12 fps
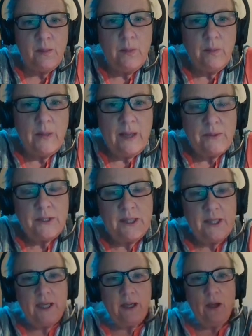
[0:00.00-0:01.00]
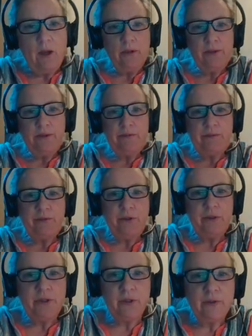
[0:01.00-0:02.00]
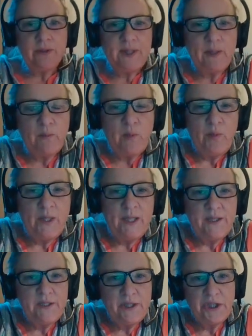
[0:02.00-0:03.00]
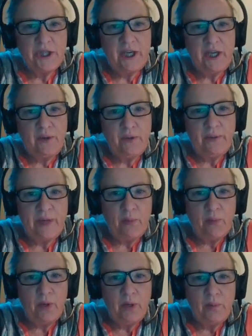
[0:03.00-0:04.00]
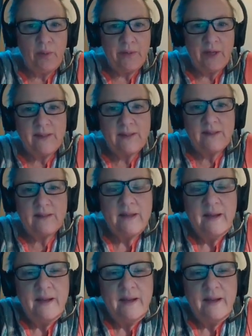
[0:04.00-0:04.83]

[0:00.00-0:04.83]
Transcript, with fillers: we were able to get a hold of a few dogs that were willing to share who they were with us.